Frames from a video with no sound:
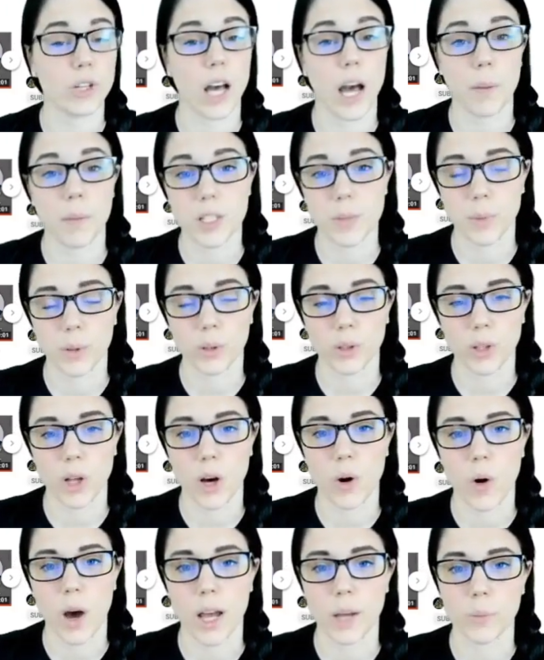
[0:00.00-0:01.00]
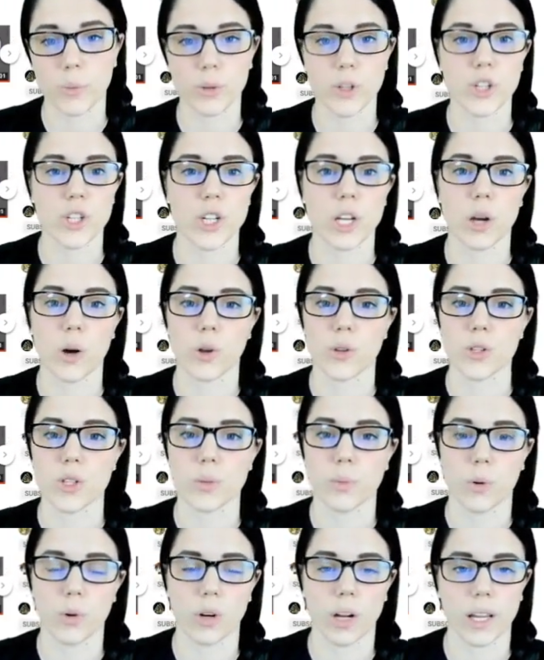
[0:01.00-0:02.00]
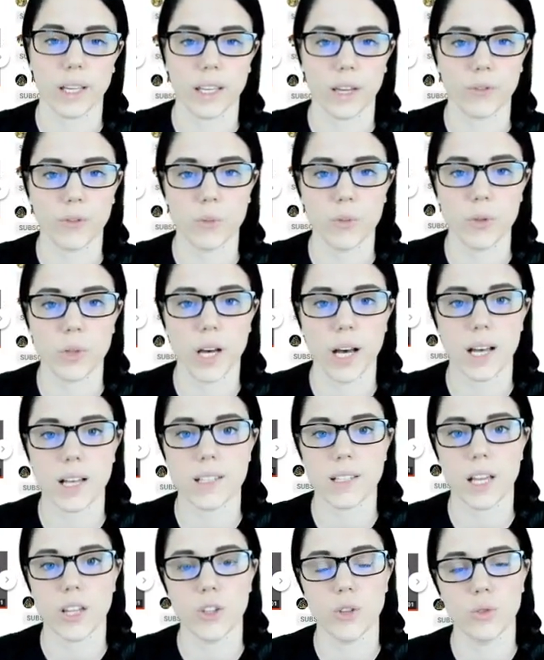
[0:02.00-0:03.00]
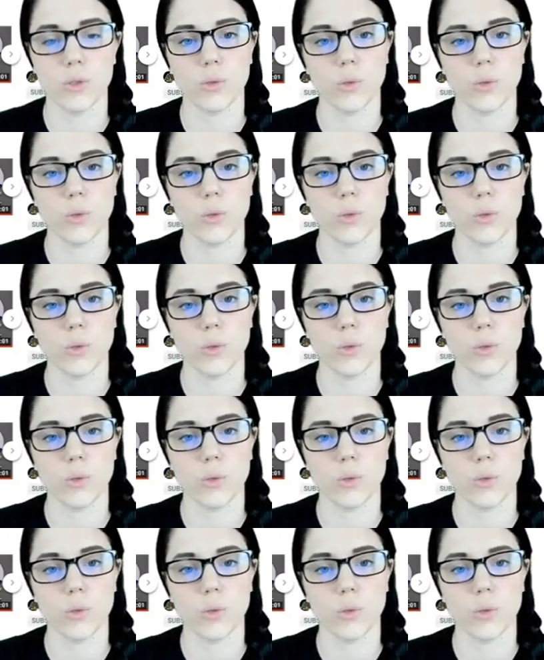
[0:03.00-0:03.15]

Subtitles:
Leave your comments below. I appreciate all the support I get from you guys,